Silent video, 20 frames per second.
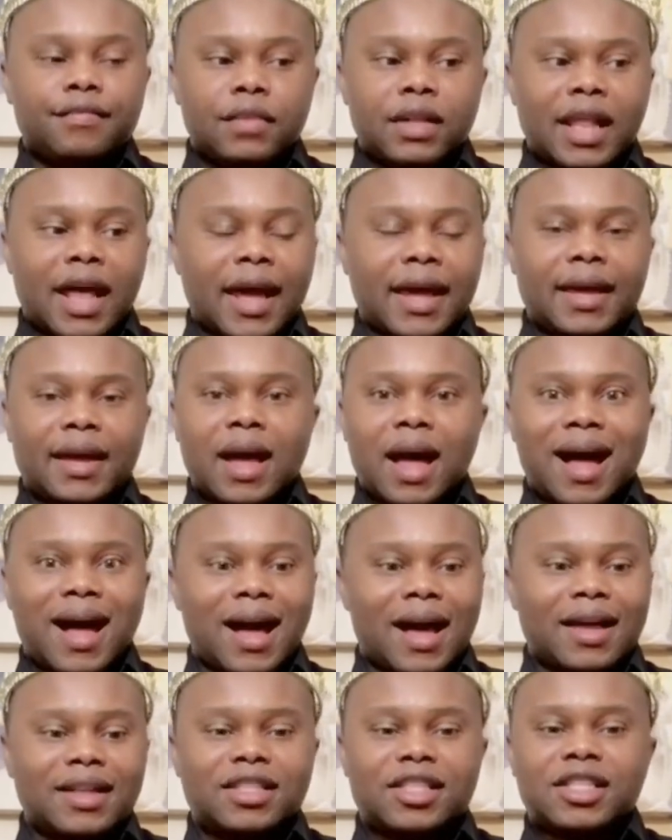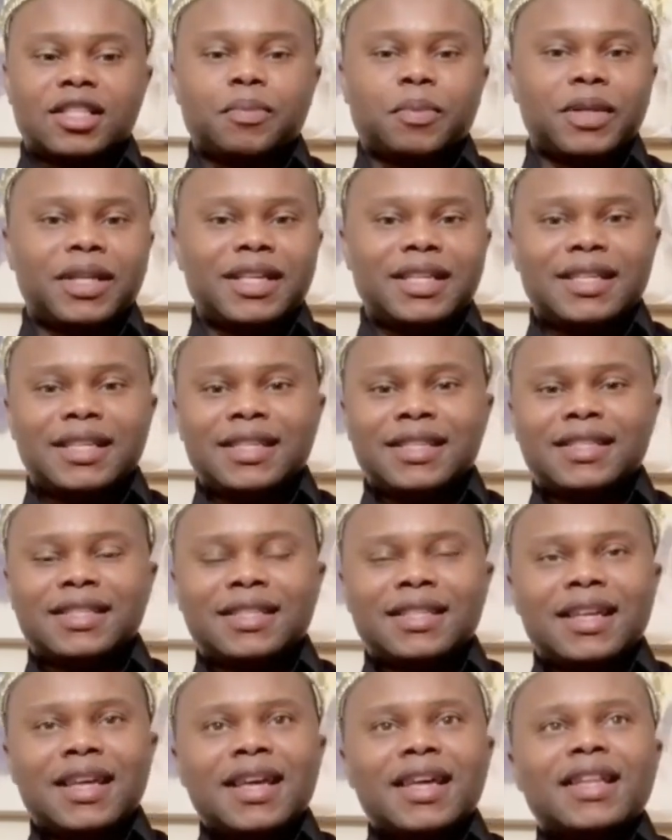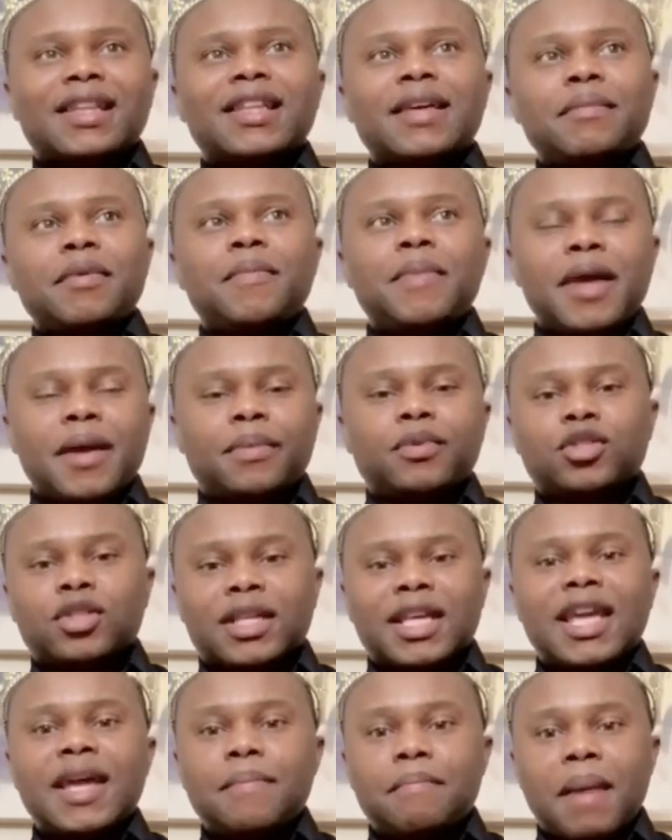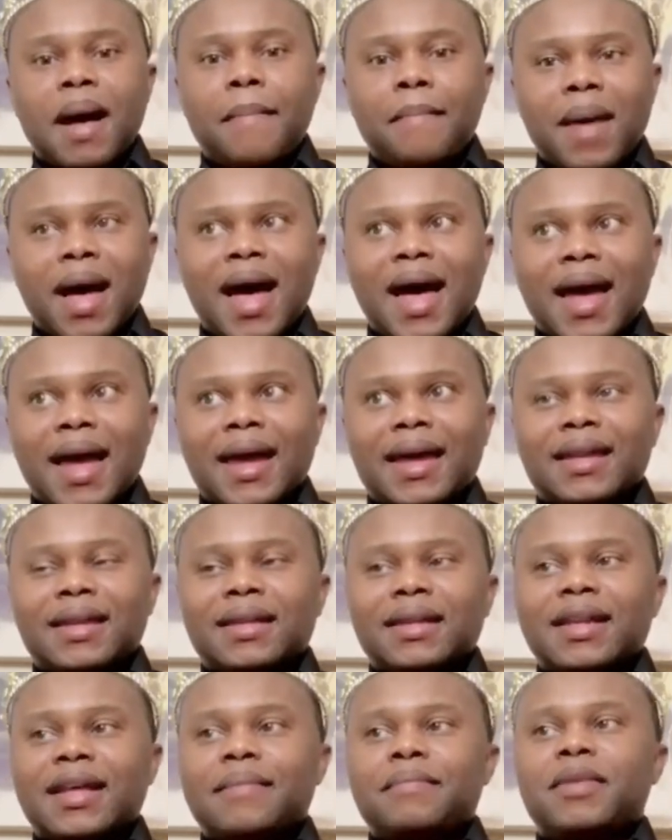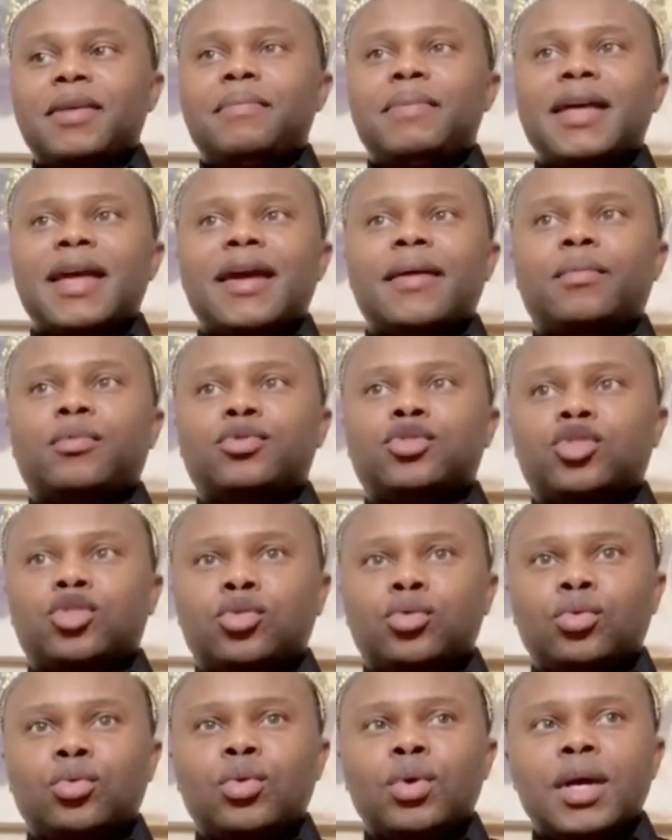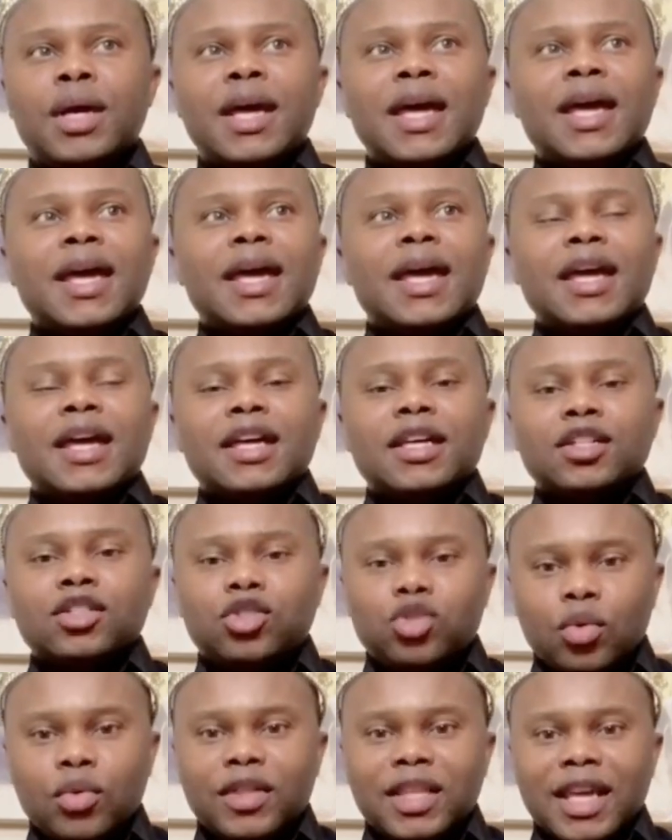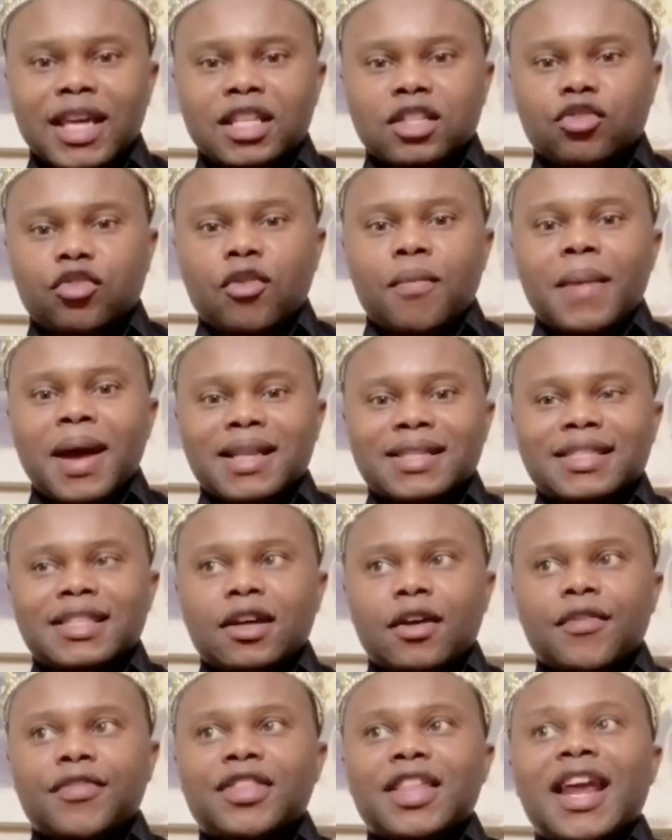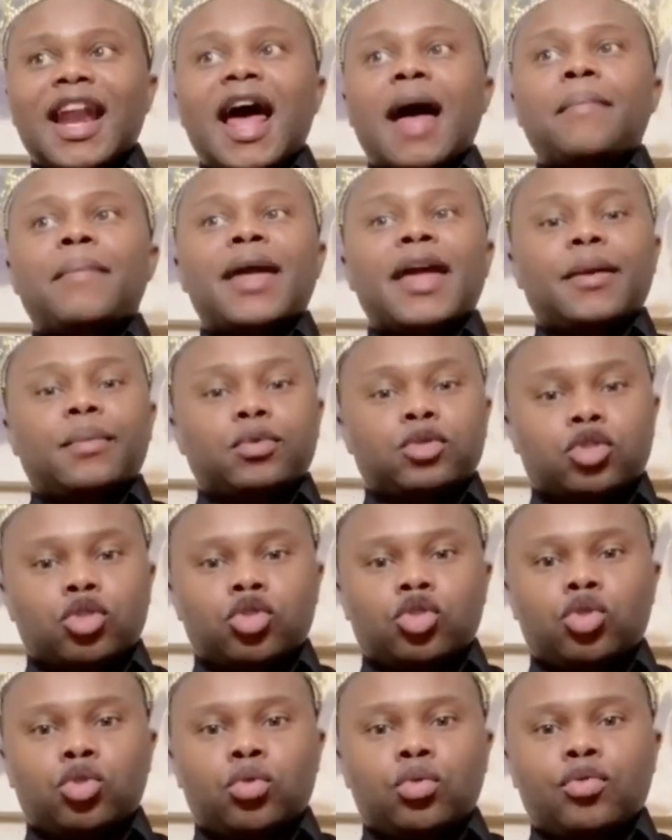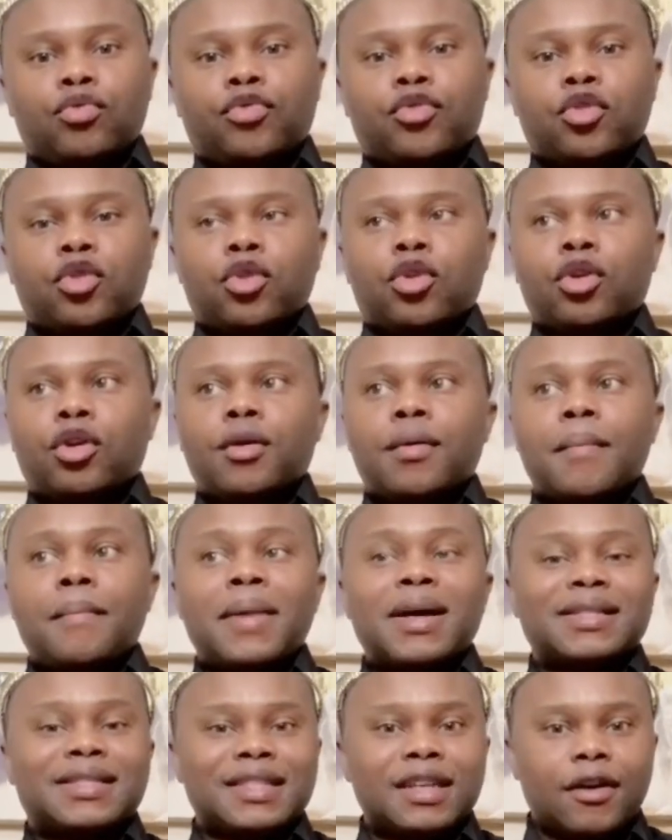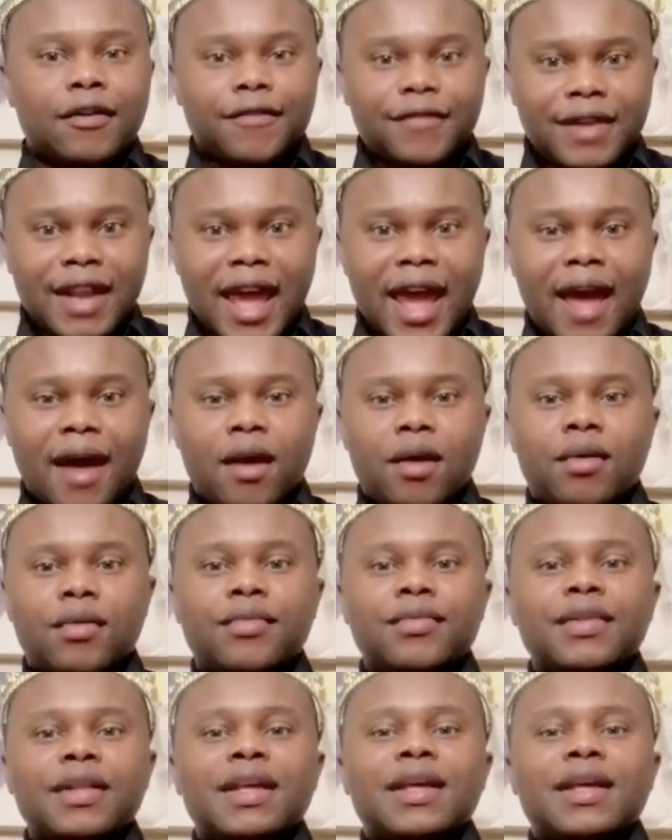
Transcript: like God, just please let me be able to keep my mind. Let me be able to do things for myself that I'm able to do for myself now.